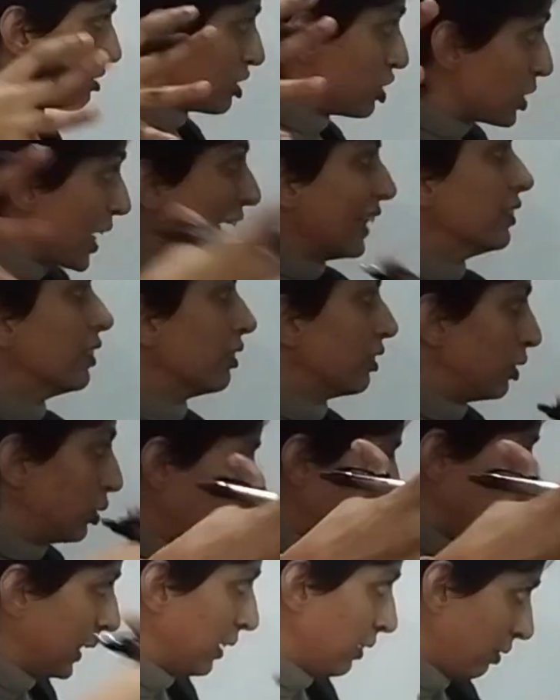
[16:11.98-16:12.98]
together, to
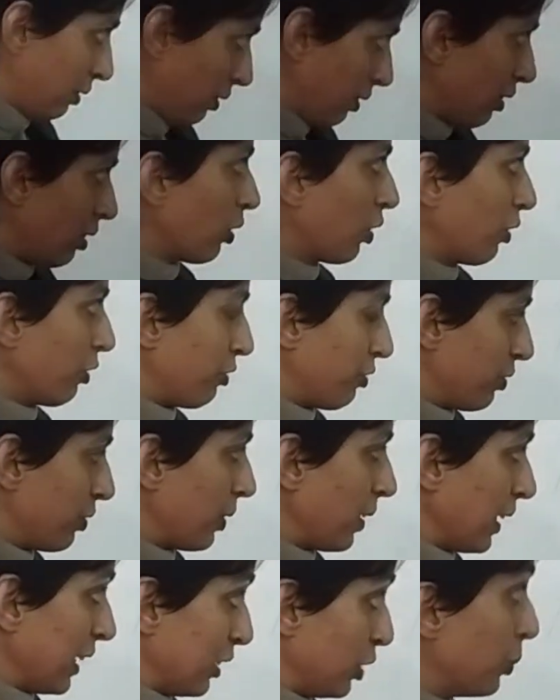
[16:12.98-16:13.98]

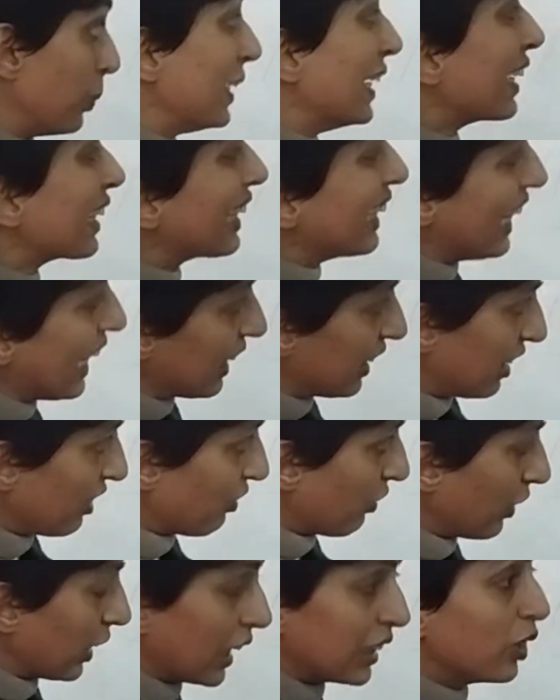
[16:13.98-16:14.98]
be a
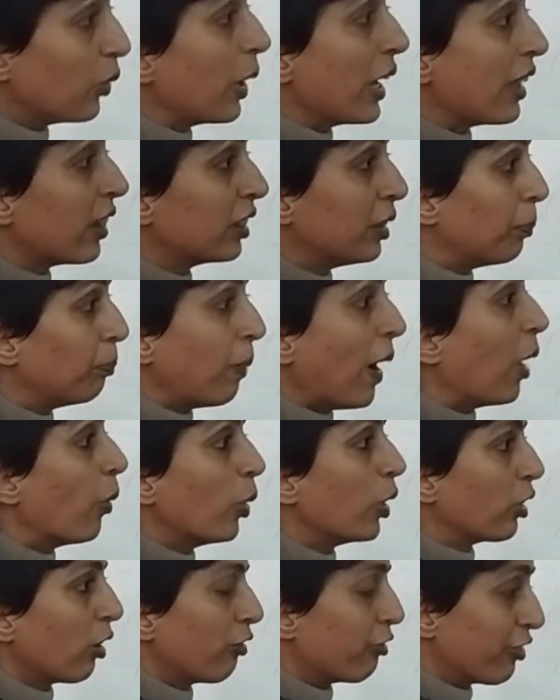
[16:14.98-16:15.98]
collective. Otherwise, the
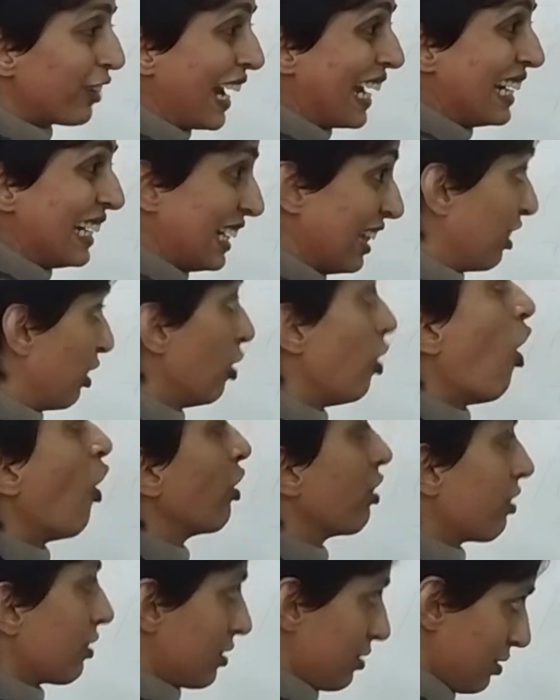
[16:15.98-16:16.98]
power of rent is
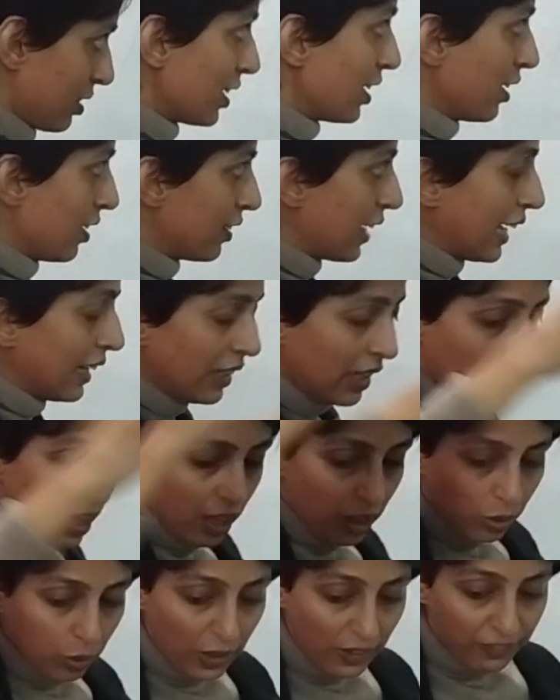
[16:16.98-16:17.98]
lost, right?
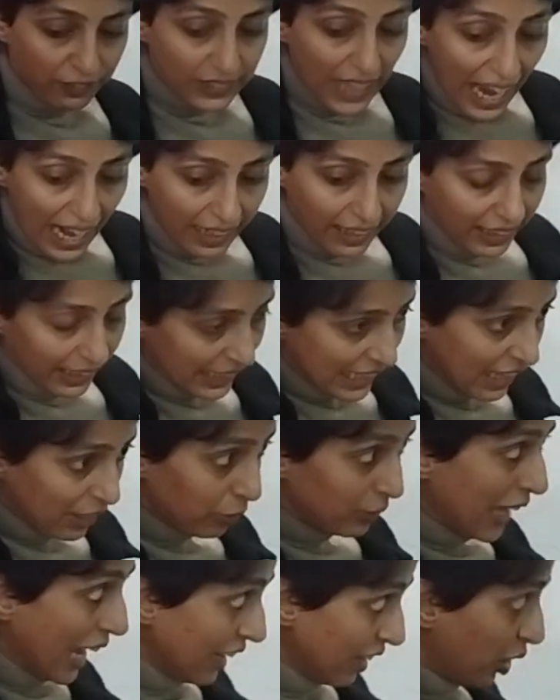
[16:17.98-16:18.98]
So if that's the case,
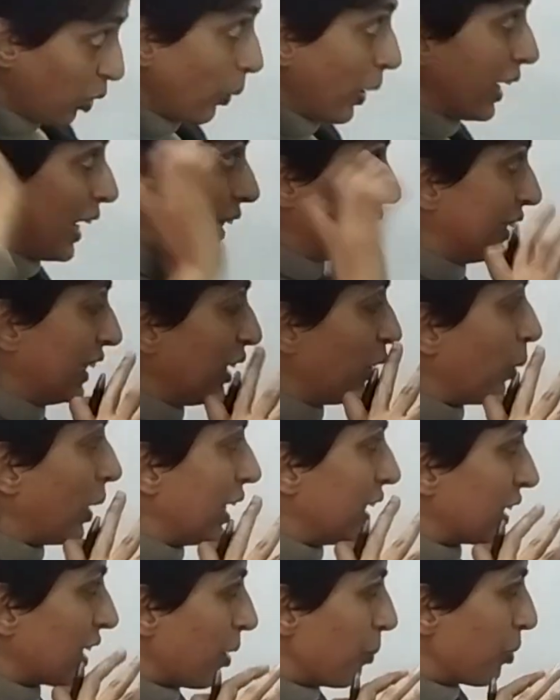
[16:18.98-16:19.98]
so that's when I think when
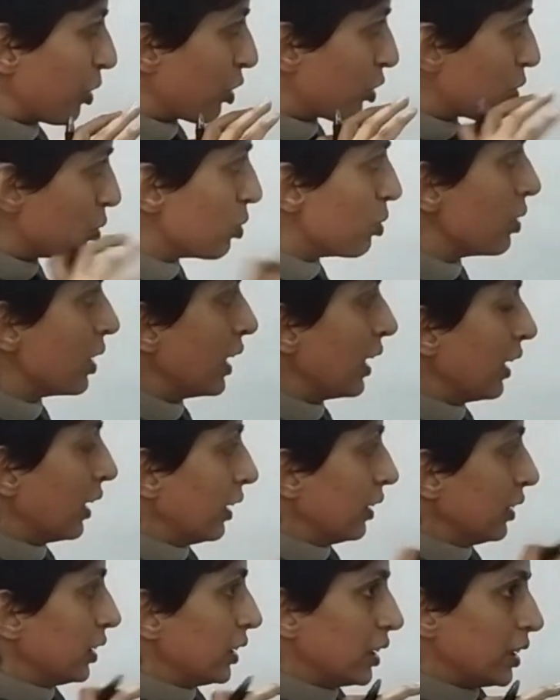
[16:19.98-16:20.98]
it comes to
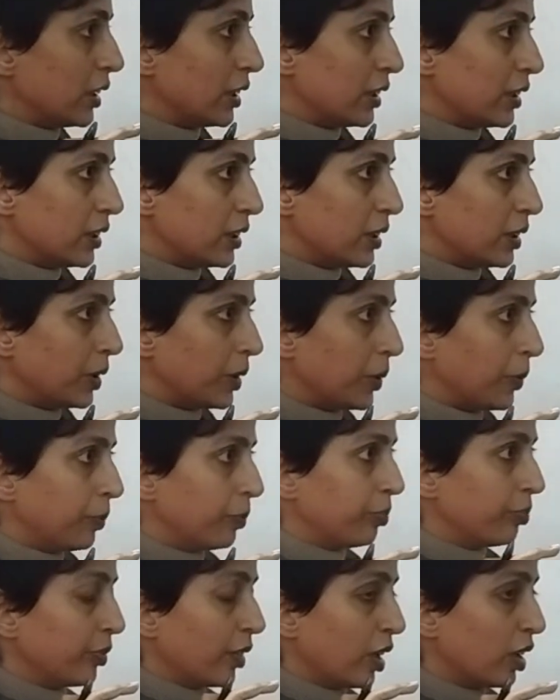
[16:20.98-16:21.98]

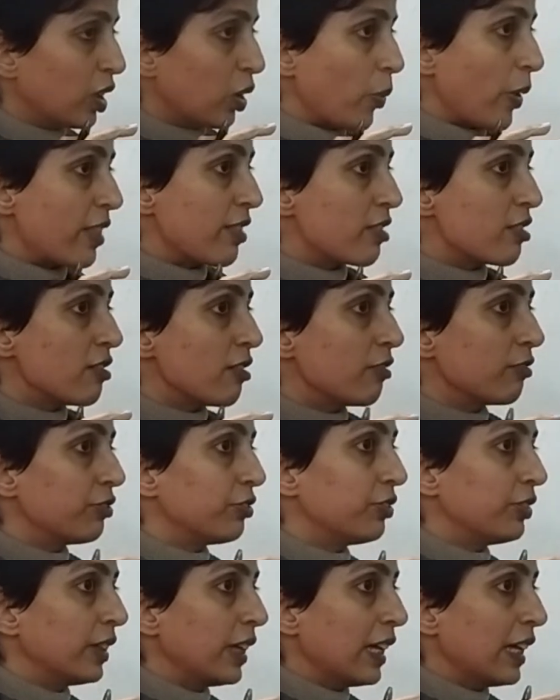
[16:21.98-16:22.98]
the question of
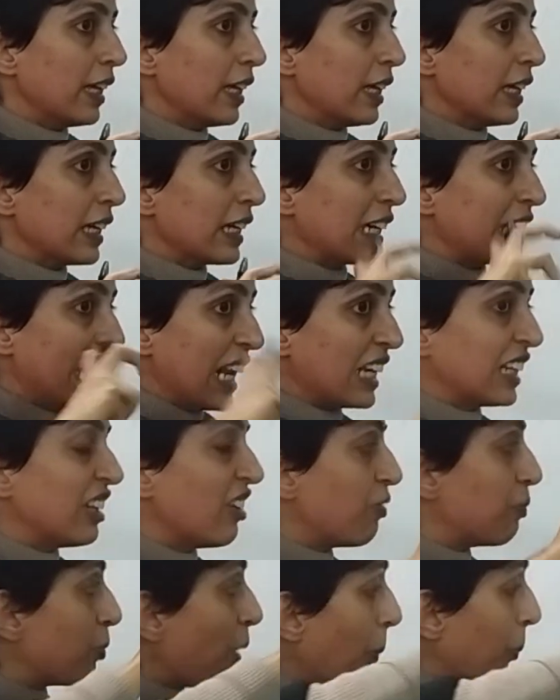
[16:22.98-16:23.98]

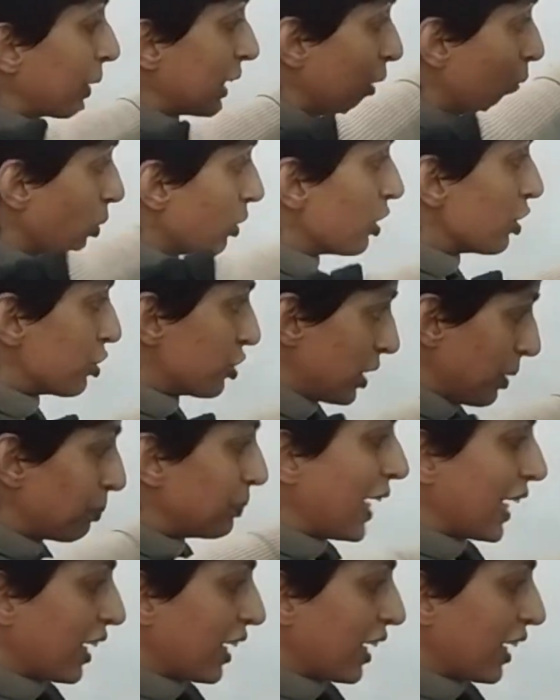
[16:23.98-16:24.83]
collective property ownership,